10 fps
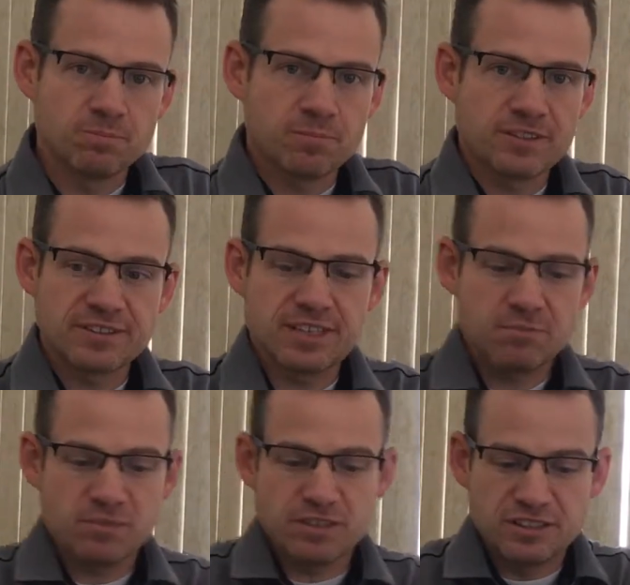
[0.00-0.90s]
This game
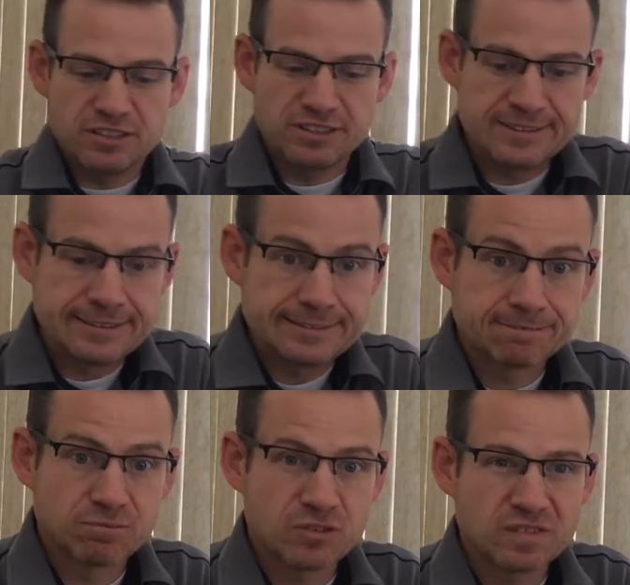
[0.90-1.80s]
is
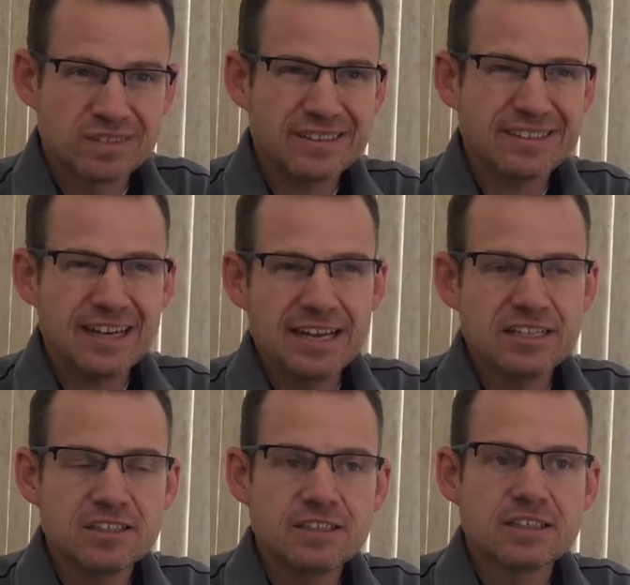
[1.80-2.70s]
kind
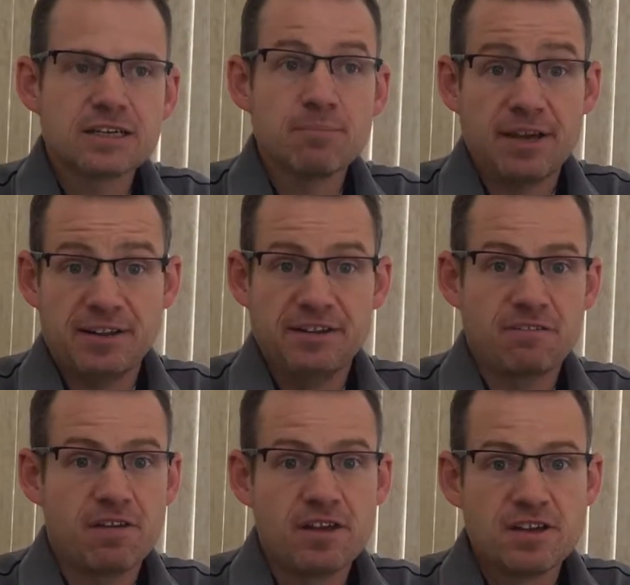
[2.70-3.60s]
of competitive,
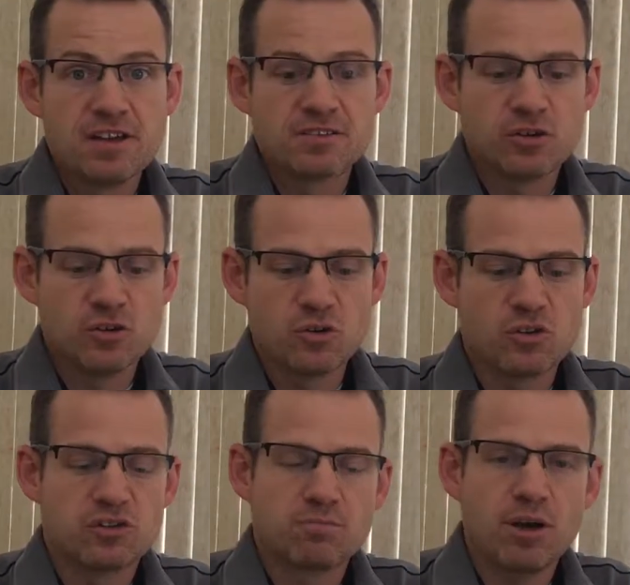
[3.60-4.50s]
so
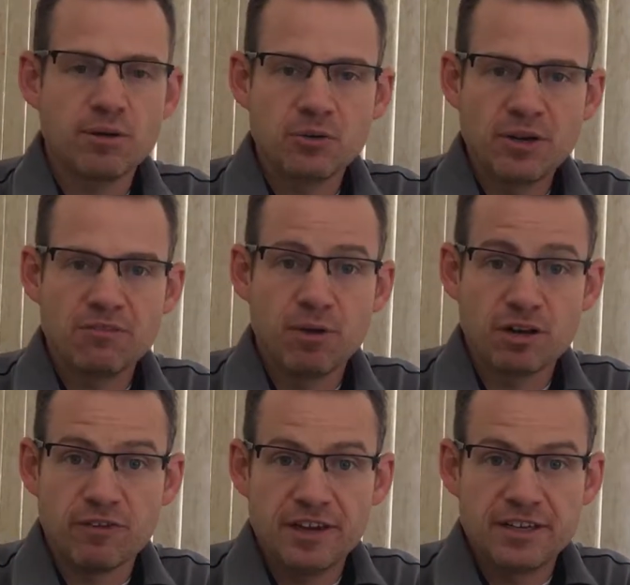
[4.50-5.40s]
there's probably a way of
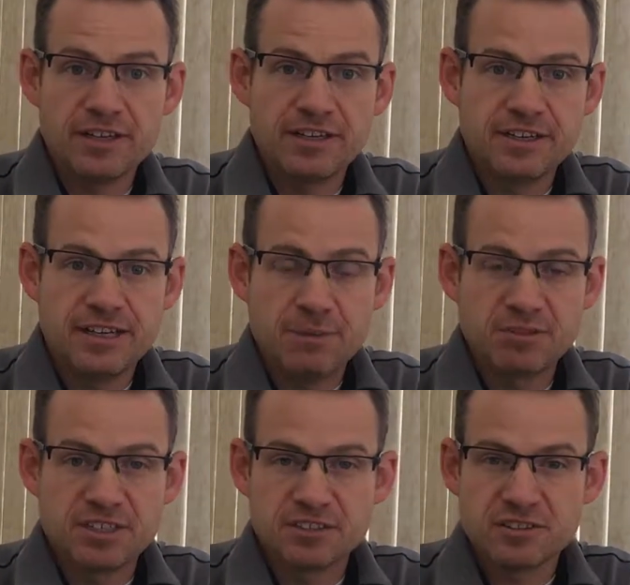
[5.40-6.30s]
modifying it and
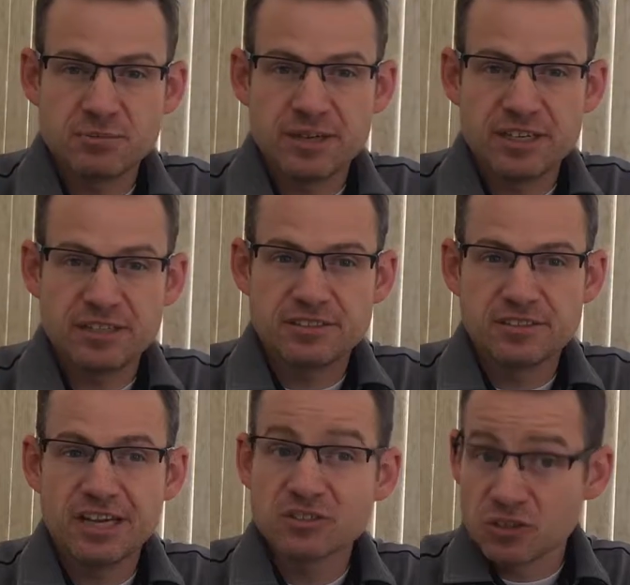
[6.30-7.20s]
adapting it to make it
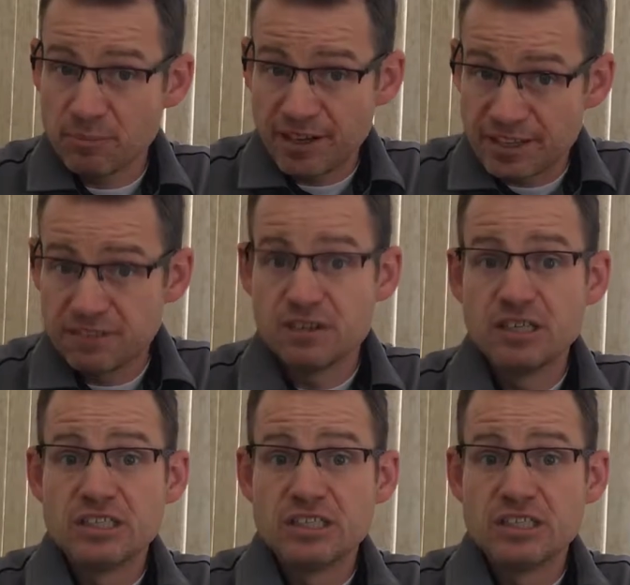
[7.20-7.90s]
not so competitive.